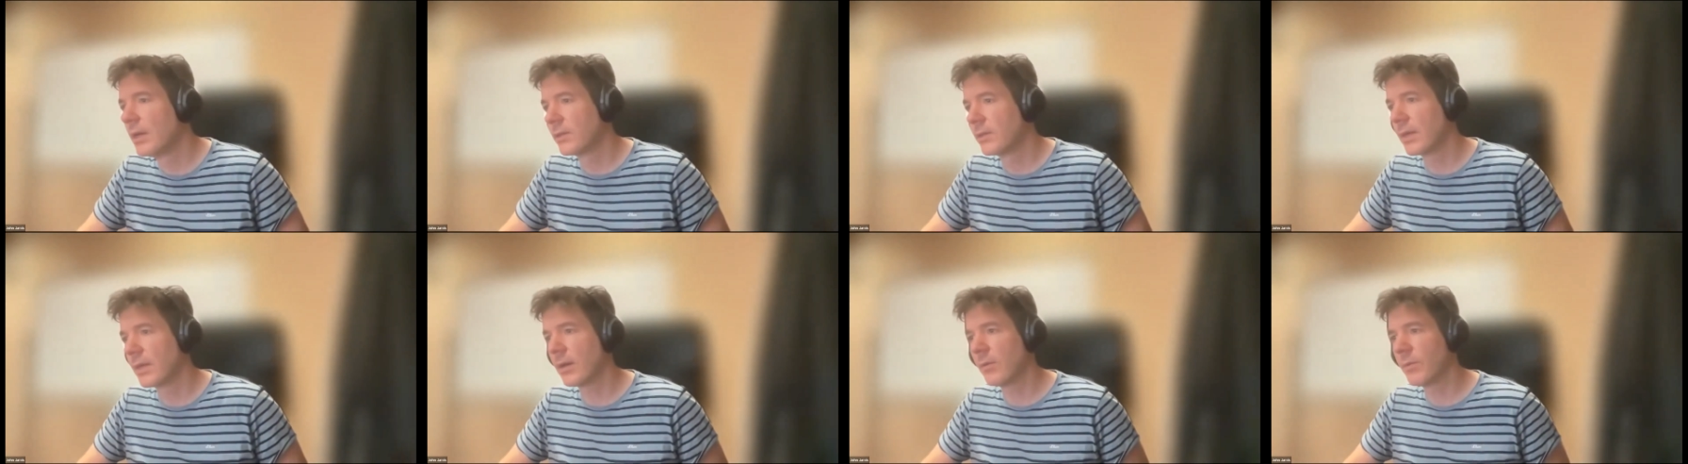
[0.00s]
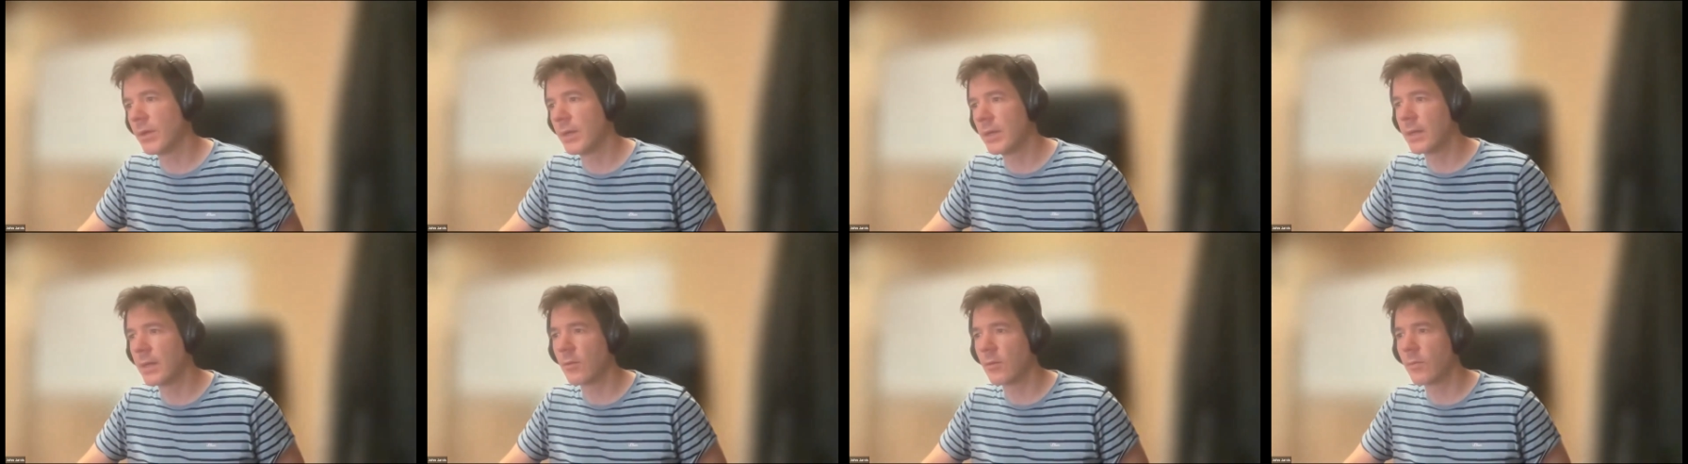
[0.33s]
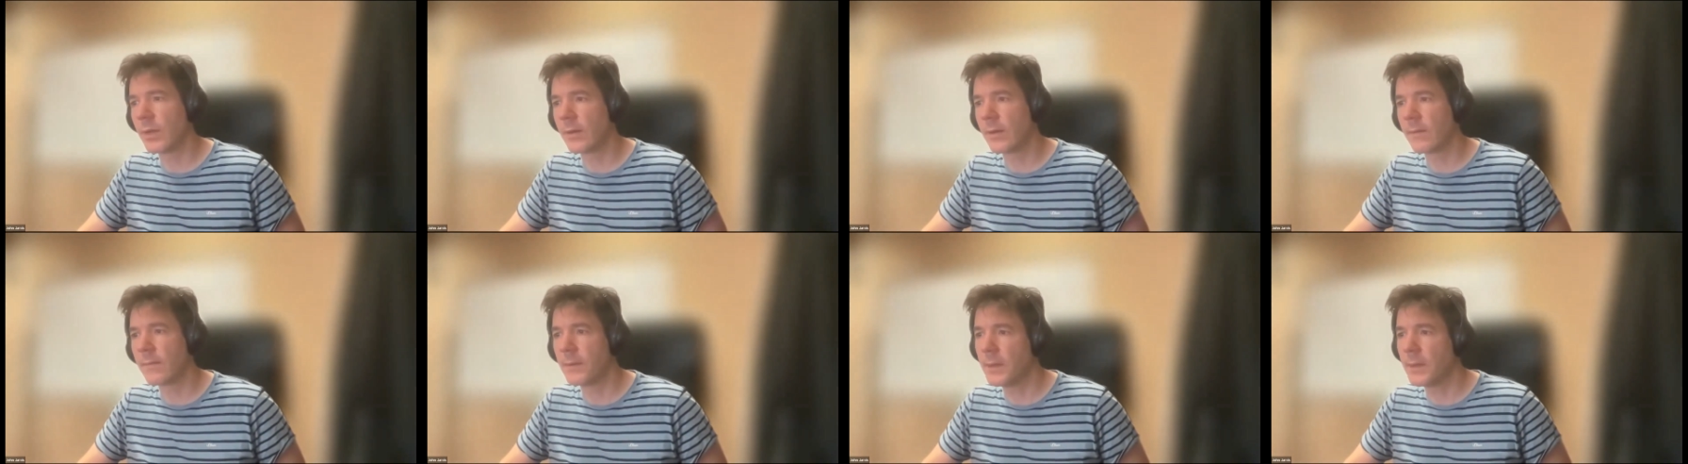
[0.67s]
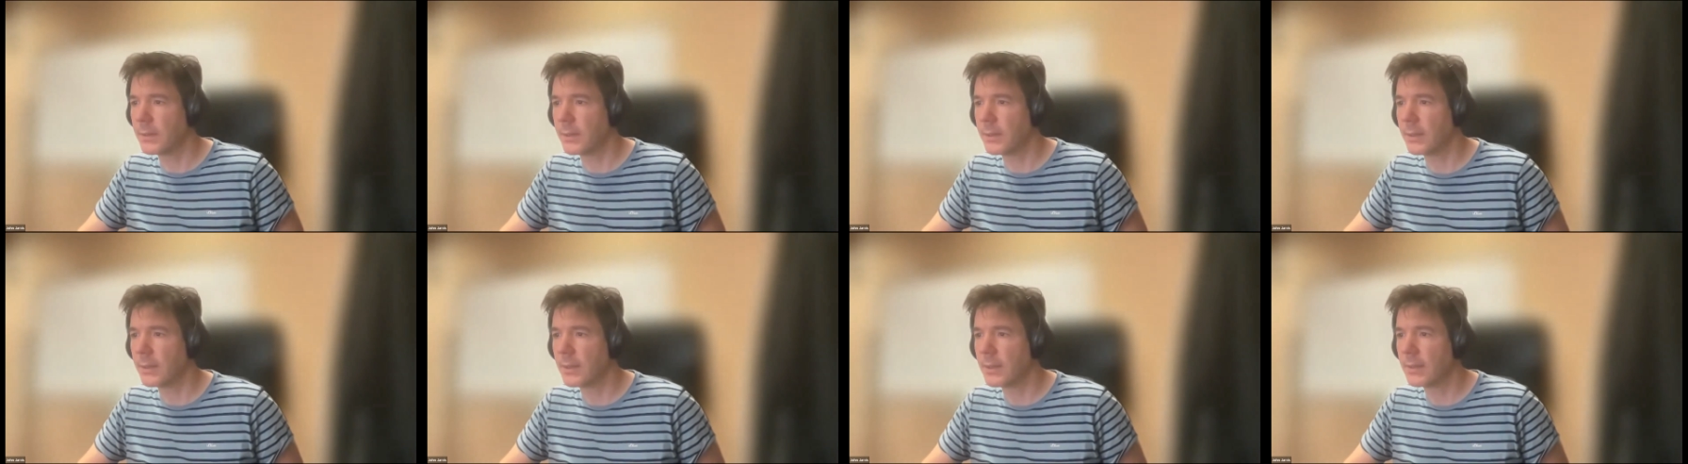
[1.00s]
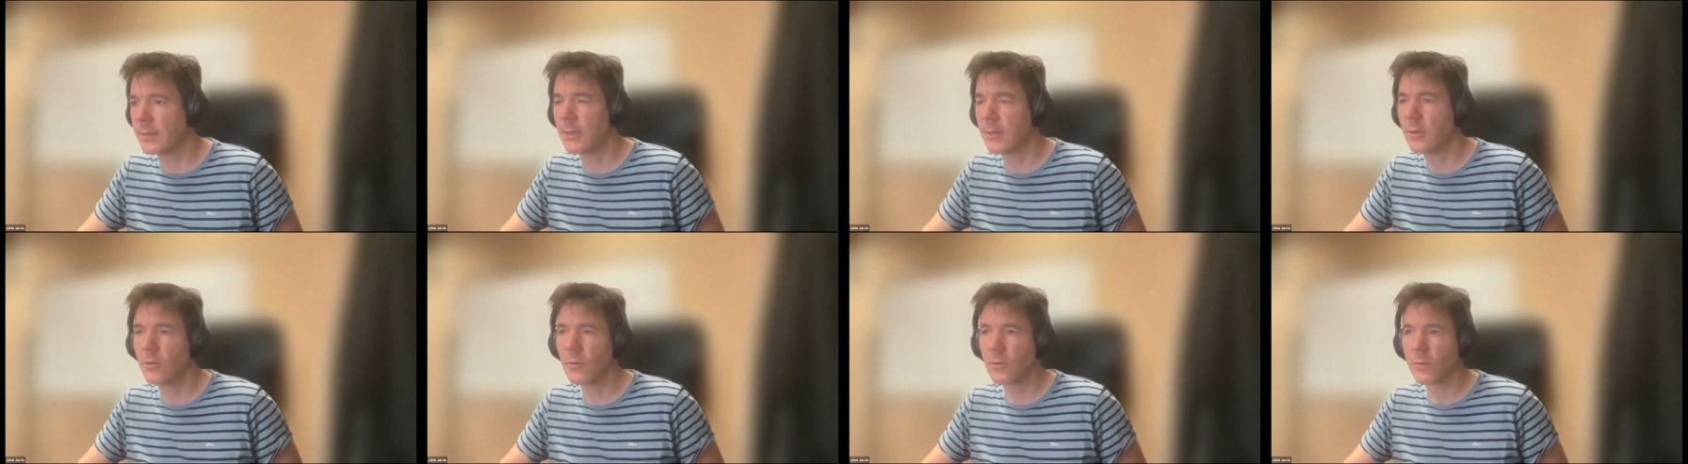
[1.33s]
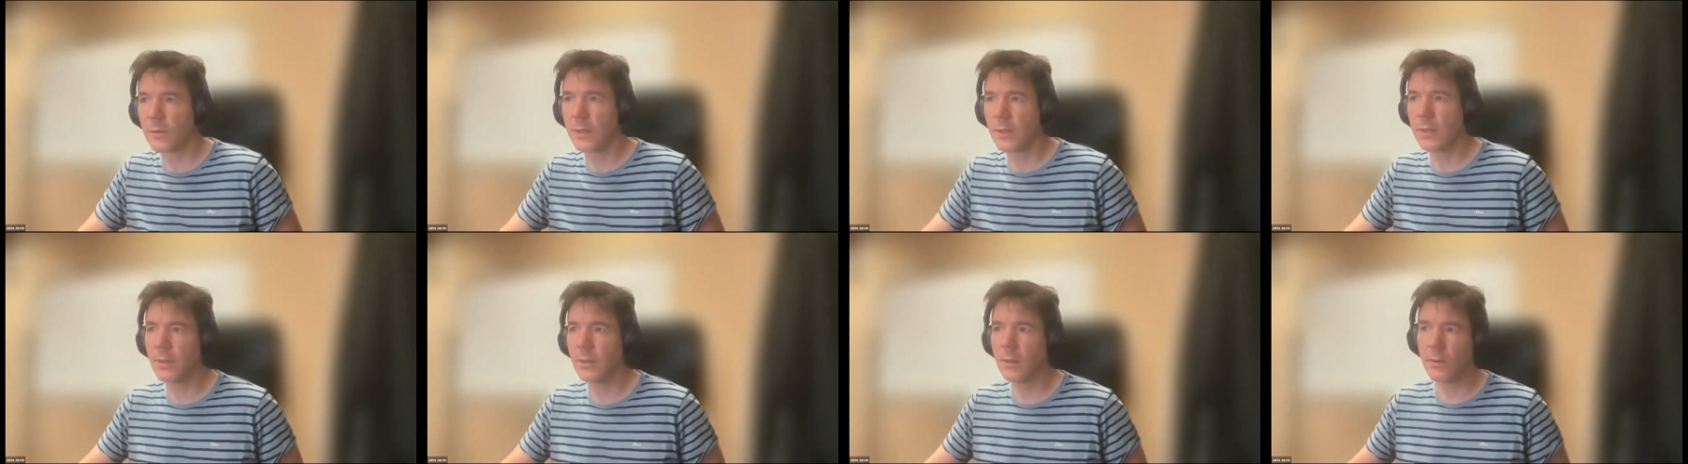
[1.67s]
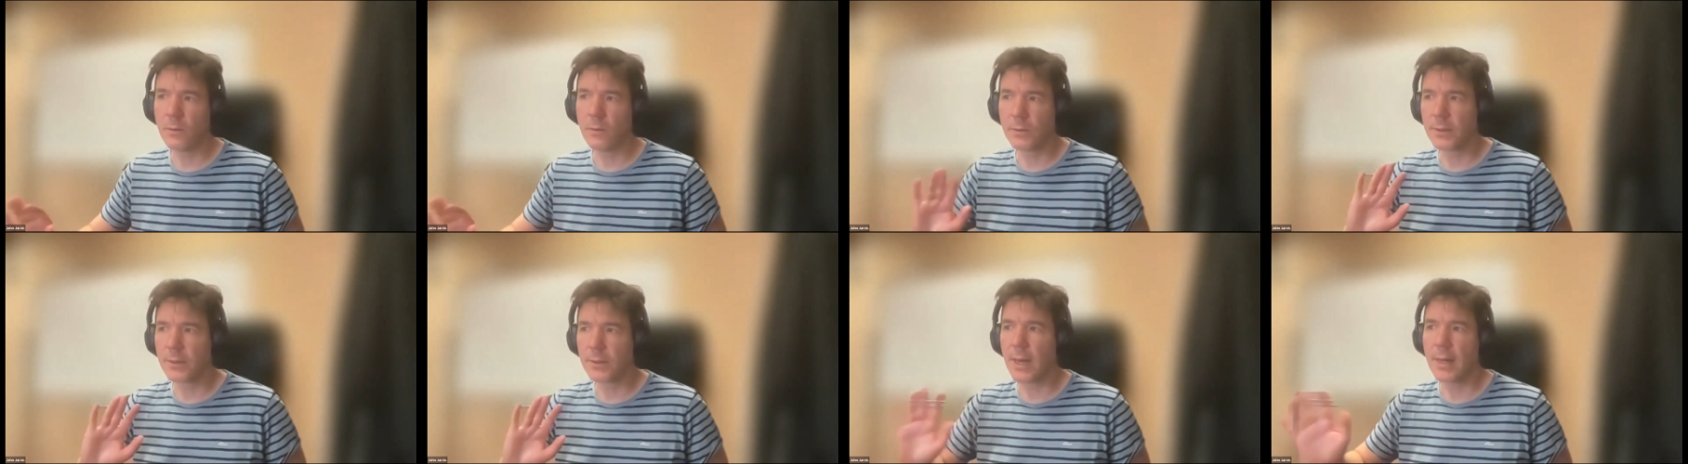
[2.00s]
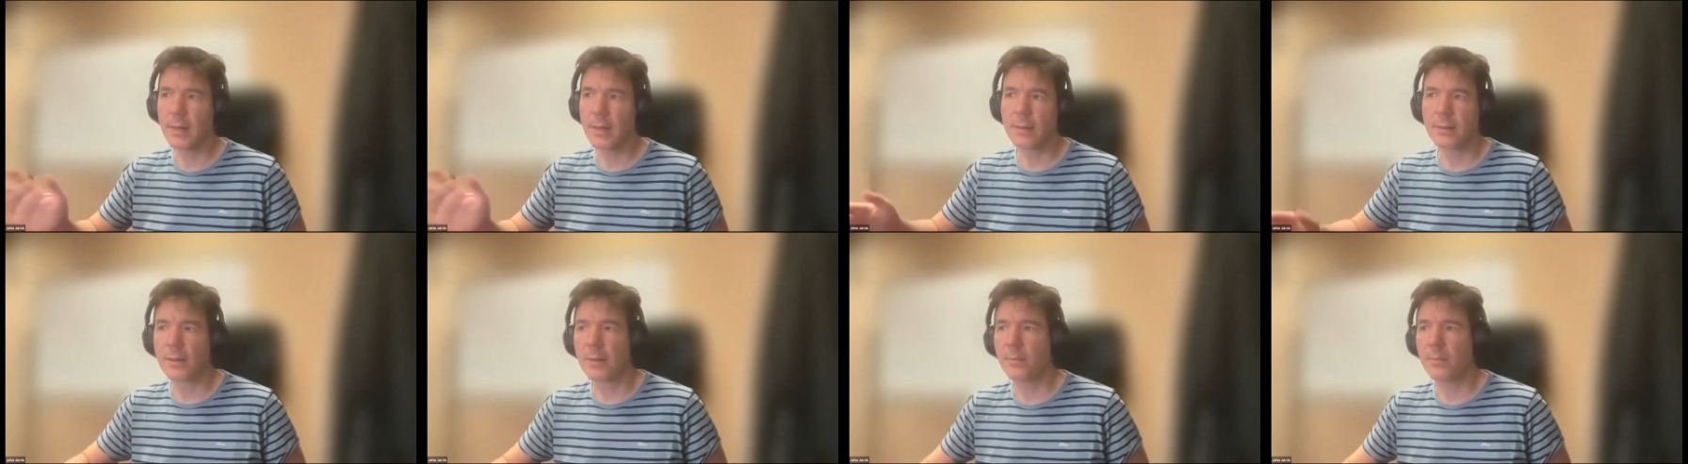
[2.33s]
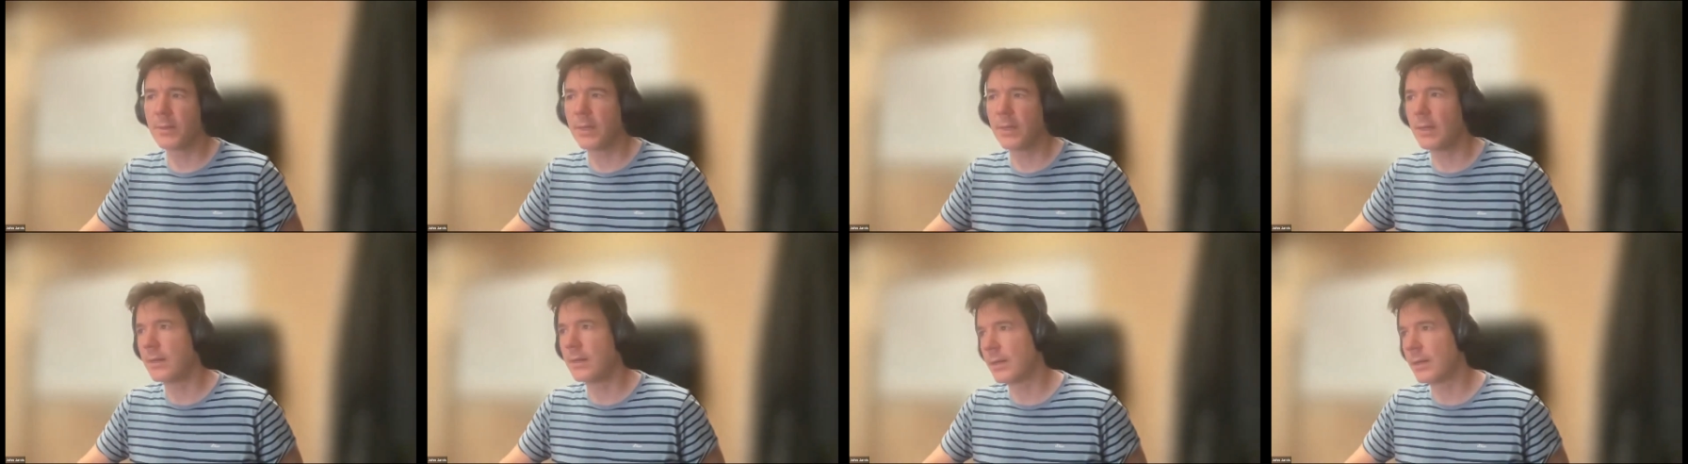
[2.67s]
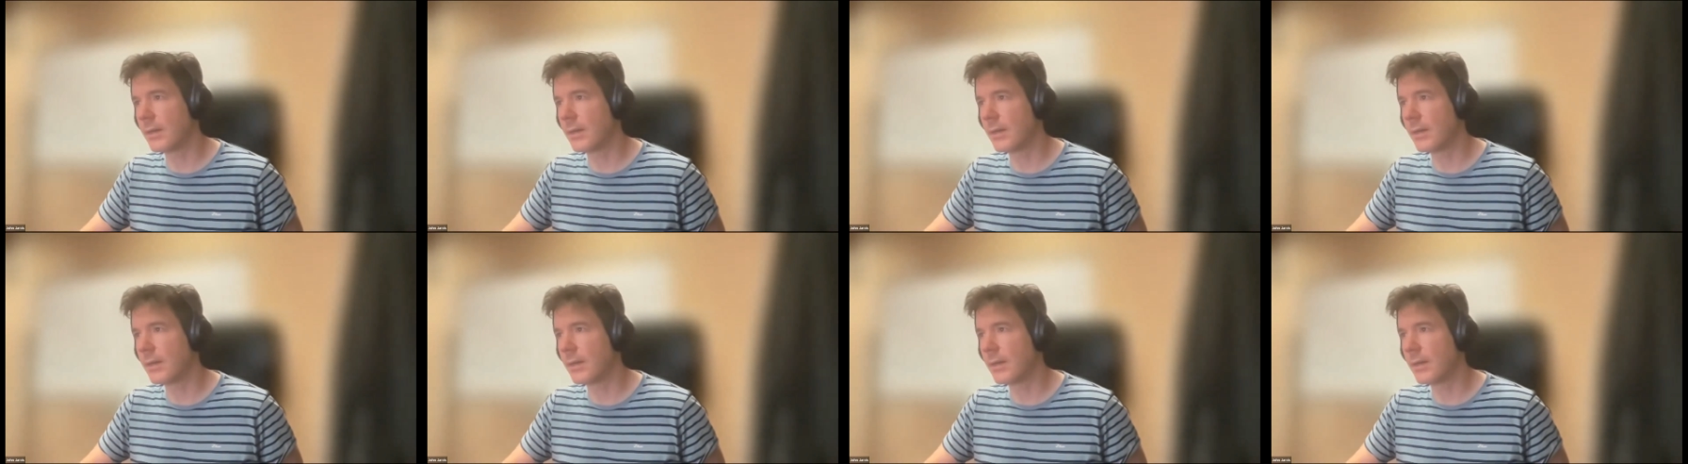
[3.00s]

So that'll be another benefit. And that's ignoring the whole status update.